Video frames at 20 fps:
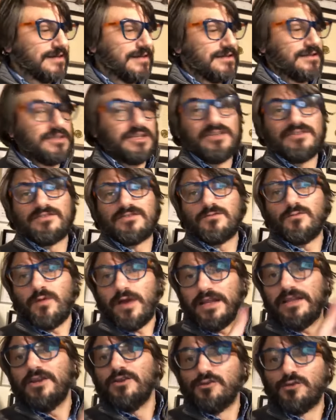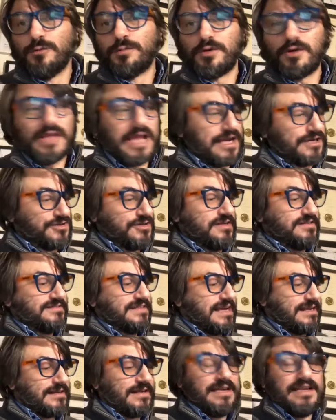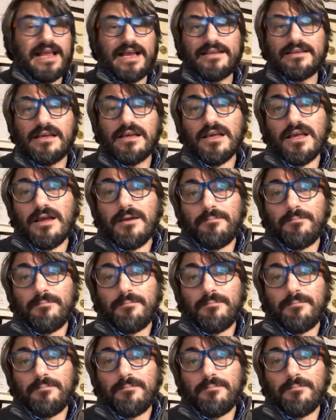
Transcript: This went into production, exactly like that.